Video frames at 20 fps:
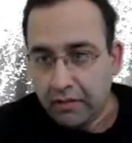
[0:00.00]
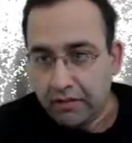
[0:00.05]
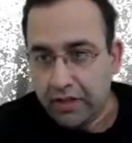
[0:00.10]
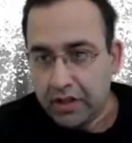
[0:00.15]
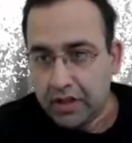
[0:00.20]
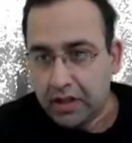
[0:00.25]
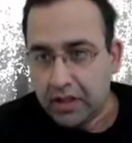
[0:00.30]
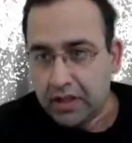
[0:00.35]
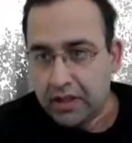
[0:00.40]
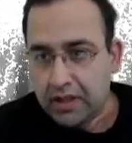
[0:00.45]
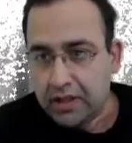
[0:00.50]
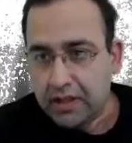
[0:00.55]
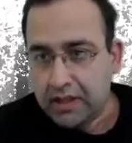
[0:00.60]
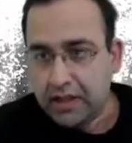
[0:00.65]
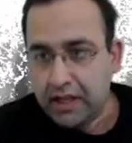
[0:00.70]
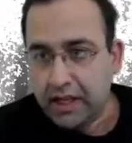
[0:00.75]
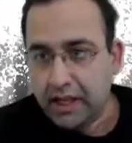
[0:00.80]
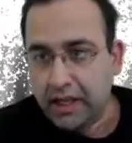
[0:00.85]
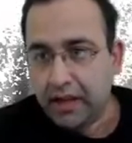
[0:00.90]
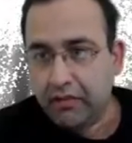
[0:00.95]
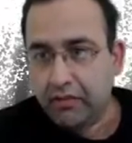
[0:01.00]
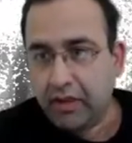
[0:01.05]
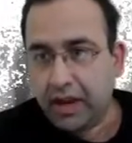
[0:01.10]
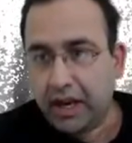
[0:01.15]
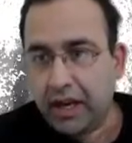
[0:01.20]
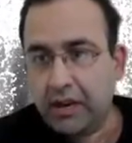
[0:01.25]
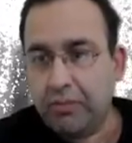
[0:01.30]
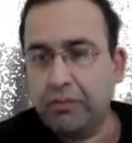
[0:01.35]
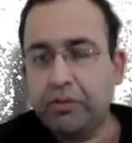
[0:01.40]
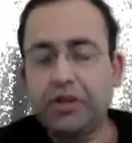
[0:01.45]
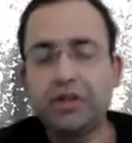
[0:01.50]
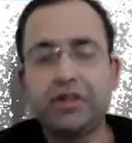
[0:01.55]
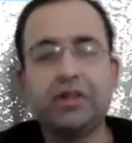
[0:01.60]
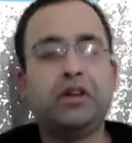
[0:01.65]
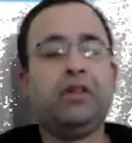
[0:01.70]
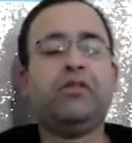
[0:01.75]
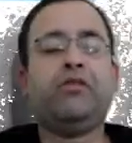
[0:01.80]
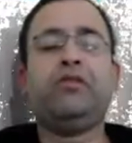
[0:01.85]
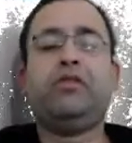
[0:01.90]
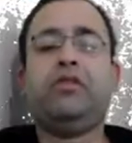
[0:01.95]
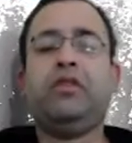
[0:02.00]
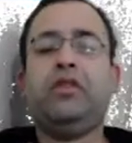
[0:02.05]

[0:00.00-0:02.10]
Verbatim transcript: which is C D one A positive.